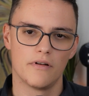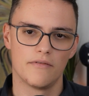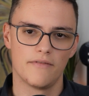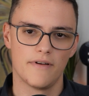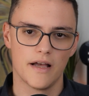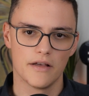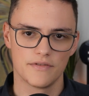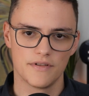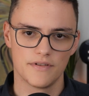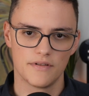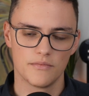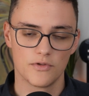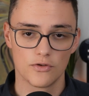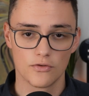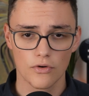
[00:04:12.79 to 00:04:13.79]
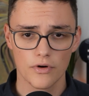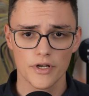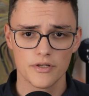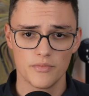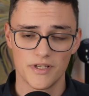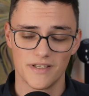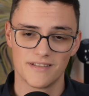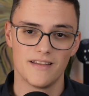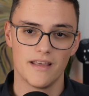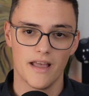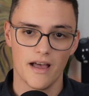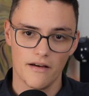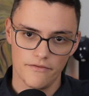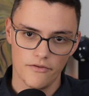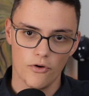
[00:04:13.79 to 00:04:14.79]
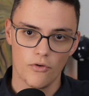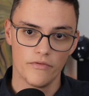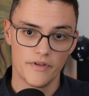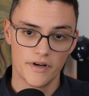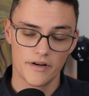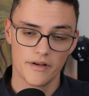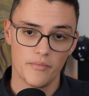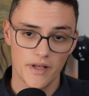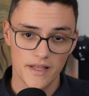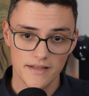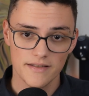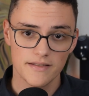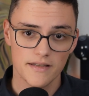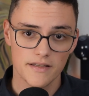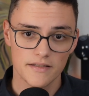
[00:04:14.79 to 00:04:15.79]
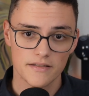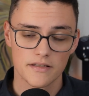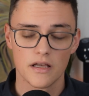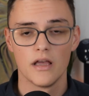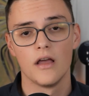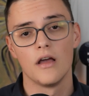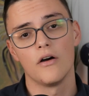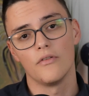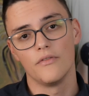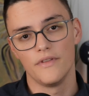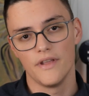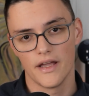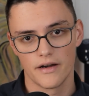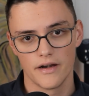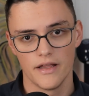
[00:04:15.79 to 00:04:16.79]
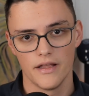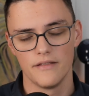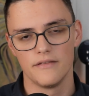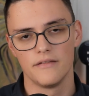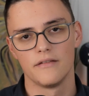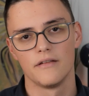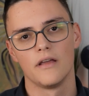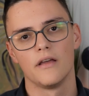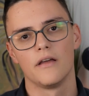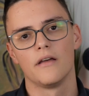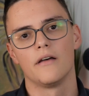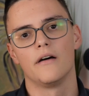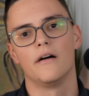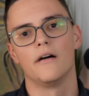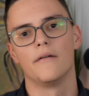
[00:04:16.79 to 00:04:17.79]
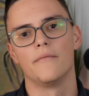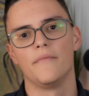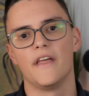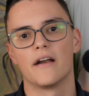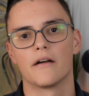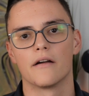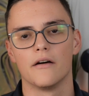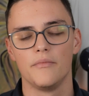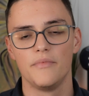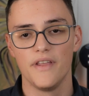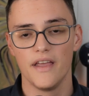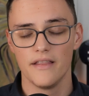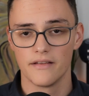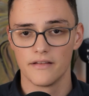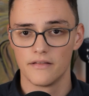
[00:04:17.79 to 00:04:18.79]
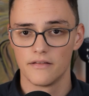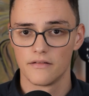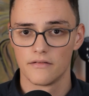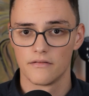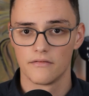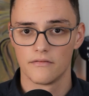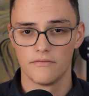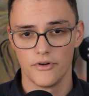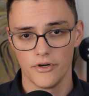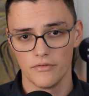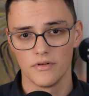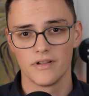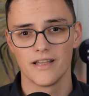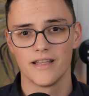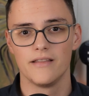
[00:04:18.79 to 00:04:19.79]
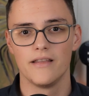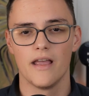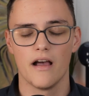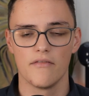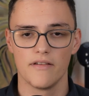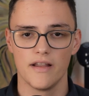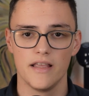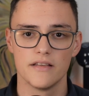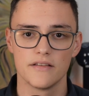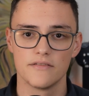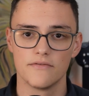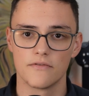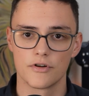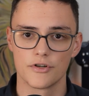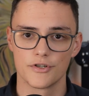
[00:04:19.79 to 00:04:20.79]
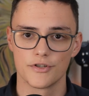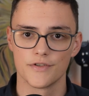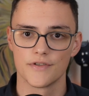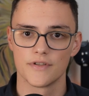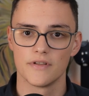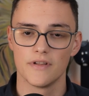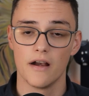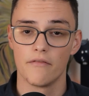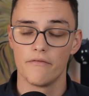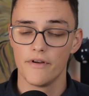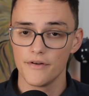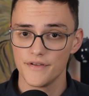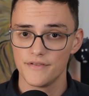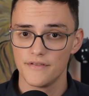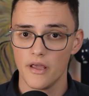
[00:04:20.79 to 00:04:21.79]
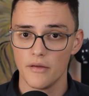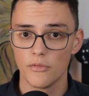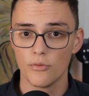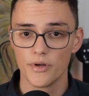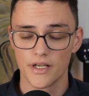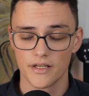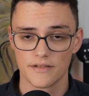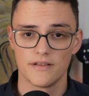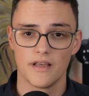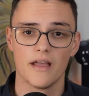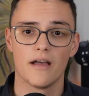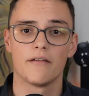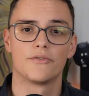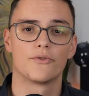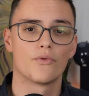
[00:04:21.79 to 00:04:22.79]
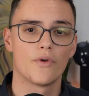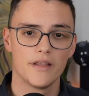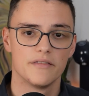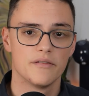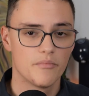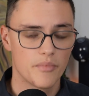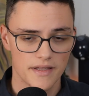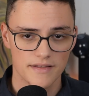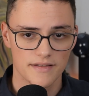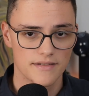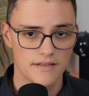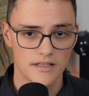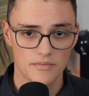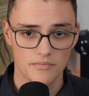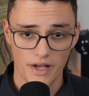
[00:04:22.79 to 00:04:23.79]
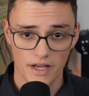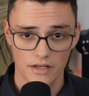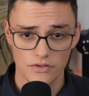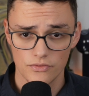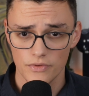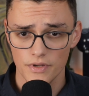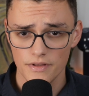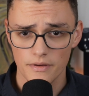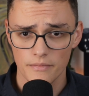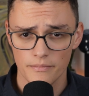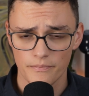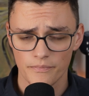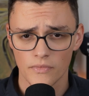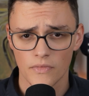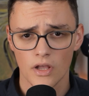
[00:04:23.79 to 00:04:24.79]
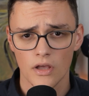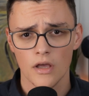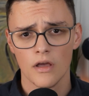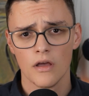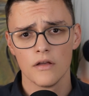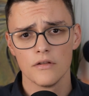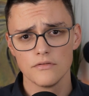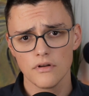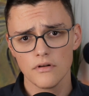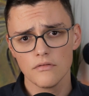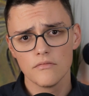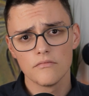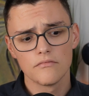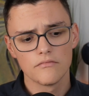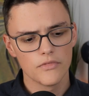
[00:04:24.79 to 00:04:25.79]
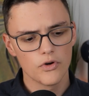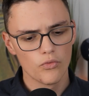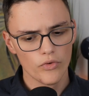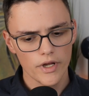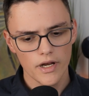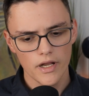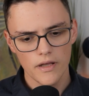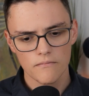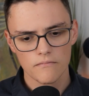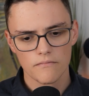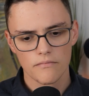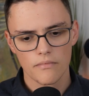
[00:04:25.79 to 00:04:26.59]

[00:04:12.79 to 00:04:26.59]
file system storage because they have all of their dependencies. On the other hand, they are updated frequently, they have latest versions. They are very stable because they have the right dependencies packaged with them. So really,